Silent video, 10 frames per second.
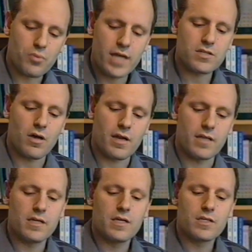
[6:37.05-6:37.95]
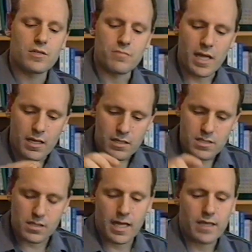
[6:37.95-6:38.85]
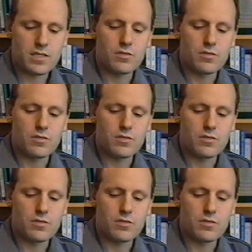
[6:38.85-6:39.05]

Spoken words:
press on it to make it select.